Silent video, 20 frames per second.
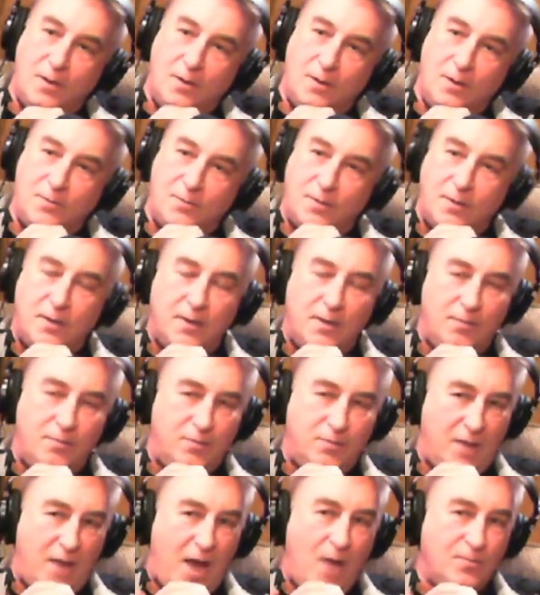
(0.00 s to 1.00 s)
So they can get
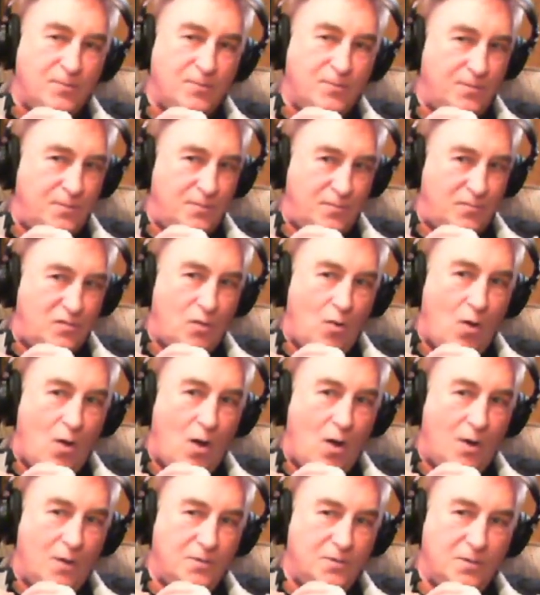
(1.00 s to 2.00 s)
thousands of
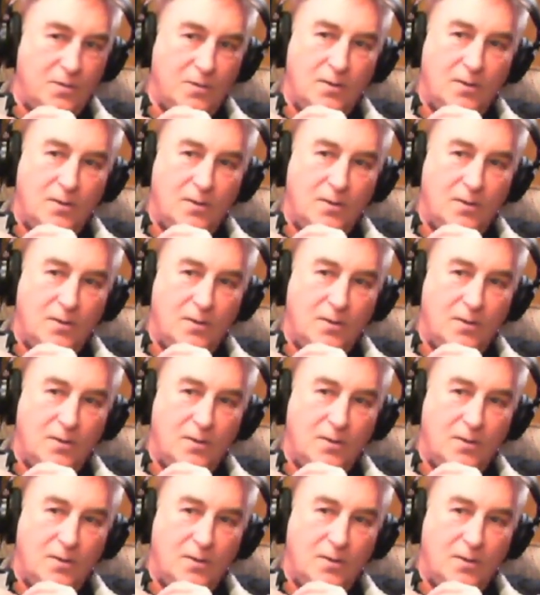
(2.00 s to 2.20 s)
songs